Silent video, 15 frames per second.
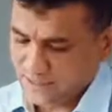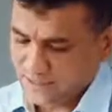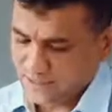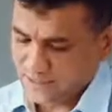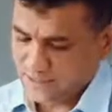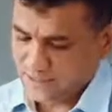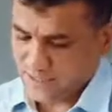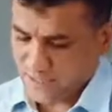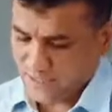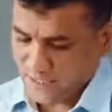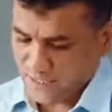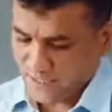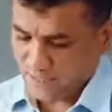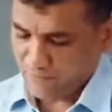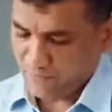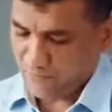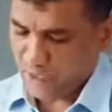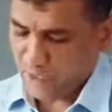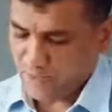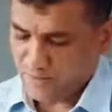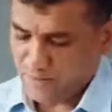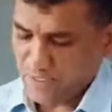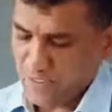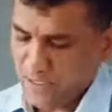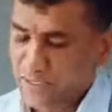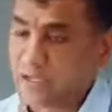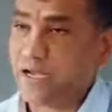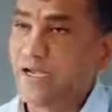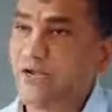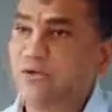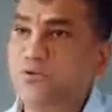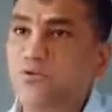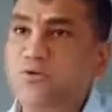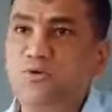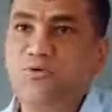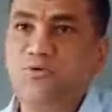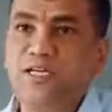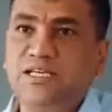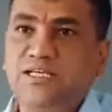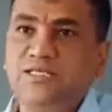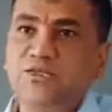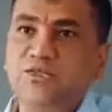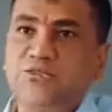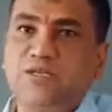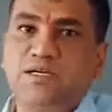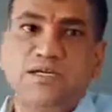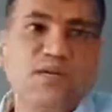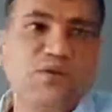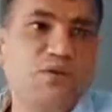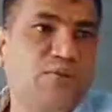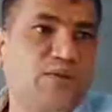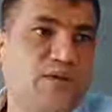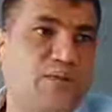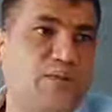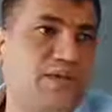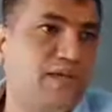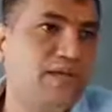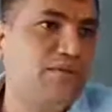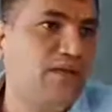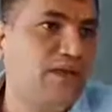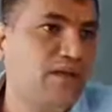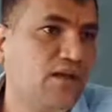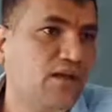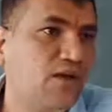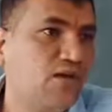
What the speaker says: generally what they try to do is 22 will be given,